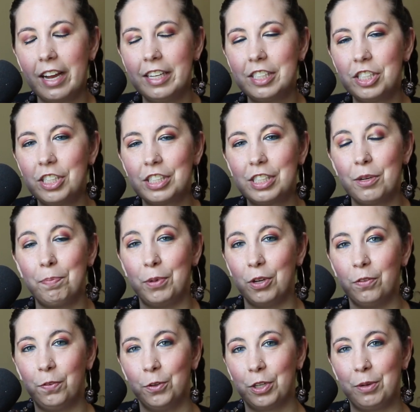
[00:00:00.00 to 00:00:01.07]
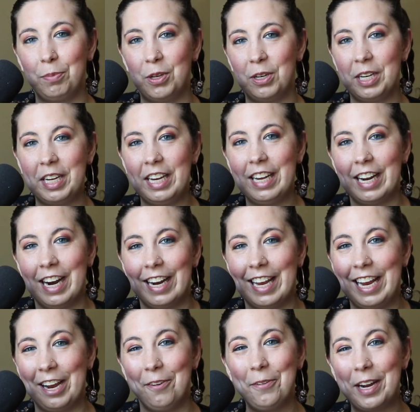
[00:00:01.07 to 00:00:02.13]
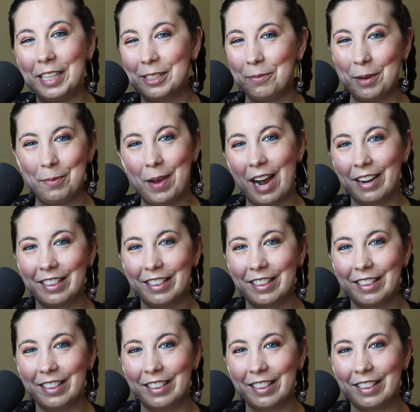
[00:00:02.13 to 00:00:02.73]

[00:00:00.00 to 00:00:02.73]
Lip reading: it's just a beautiful community, and I can't wait to be back